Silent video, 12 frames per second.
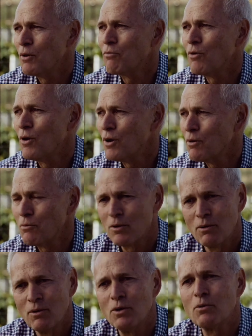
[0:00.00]
And we've learned
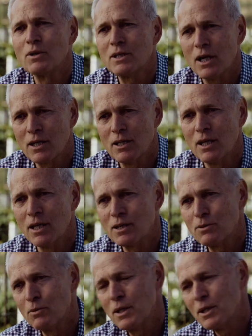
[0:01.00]
newer
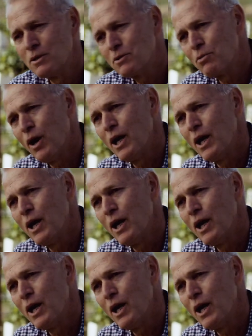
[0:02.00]
techniques. We can